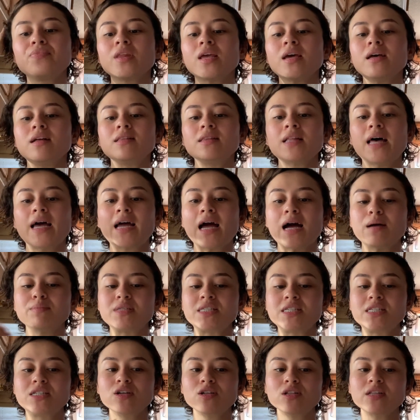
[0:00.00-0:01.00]
like I'm
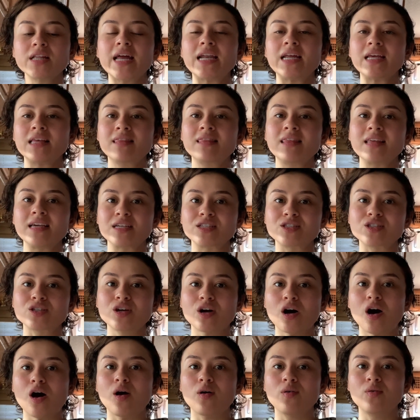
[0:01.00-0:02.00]
still letting things
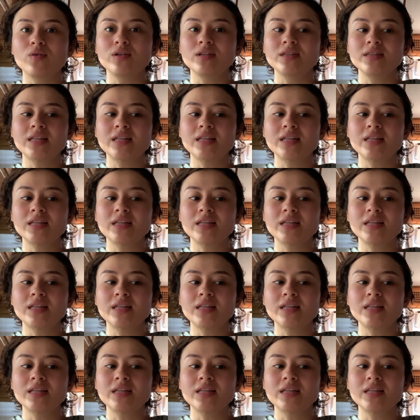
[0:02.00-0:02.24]
go.